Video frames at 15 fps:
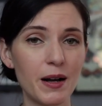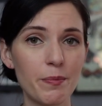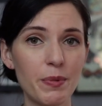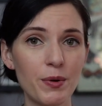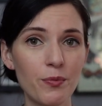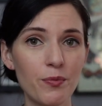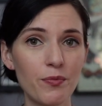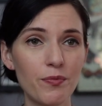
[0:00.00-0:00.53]

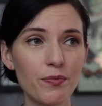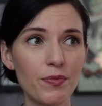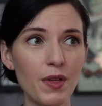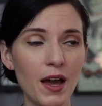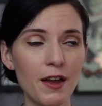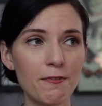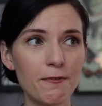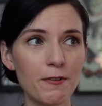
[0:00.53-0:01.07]
but
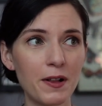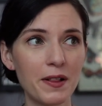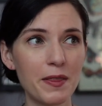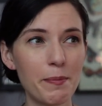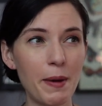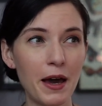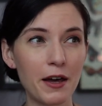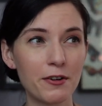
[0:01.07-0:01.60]
I felt
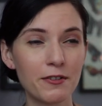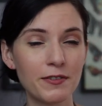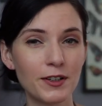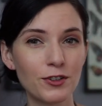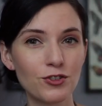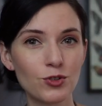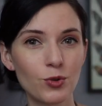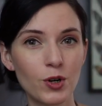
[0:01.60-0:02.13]
the pattern
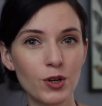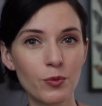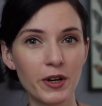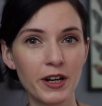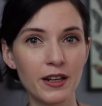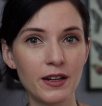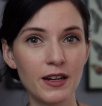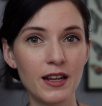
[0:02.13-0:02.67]
fell short
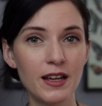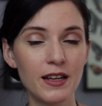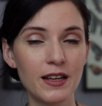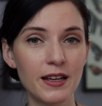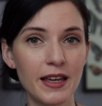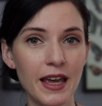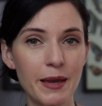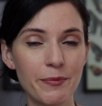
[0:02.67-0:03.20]
when
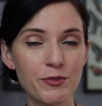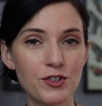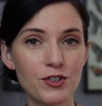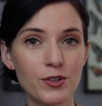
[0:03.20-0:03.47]
it came